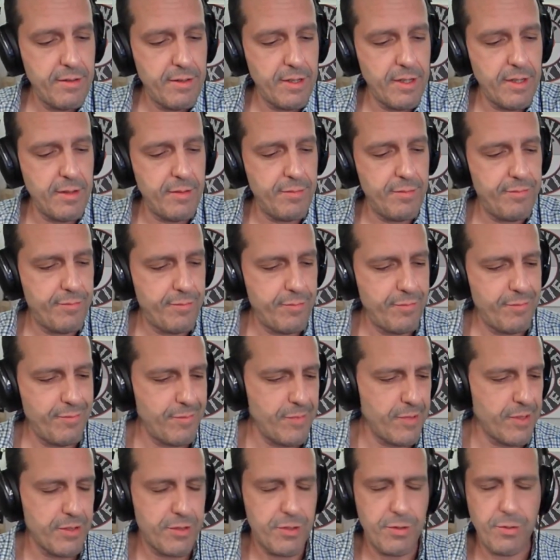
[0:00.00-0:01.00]
um,
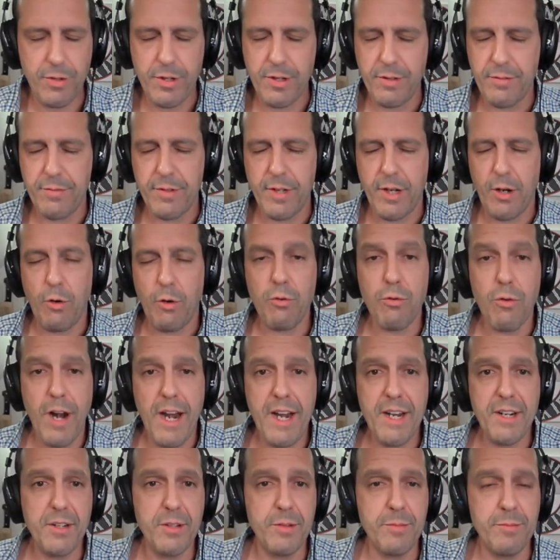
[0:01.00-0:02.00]
sort of
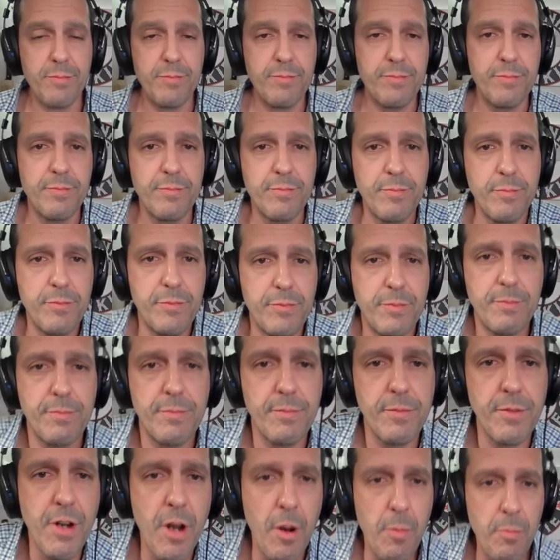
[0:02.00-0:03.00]
random
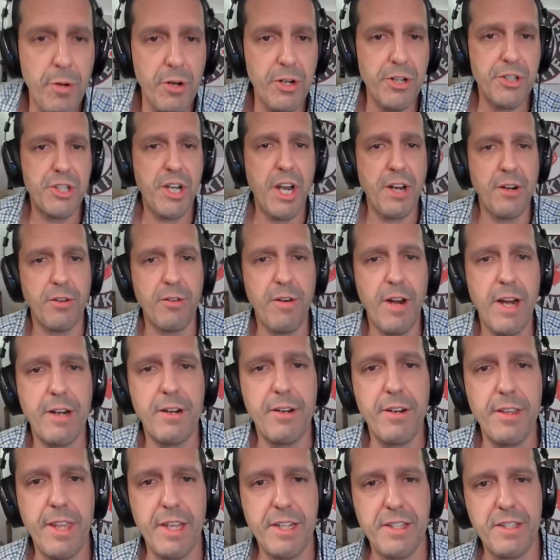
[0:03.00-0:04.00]
number
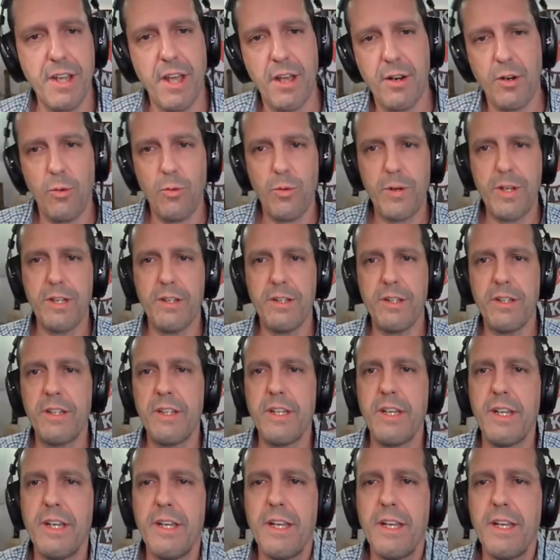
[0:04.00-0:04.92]
generator that's on a wheel,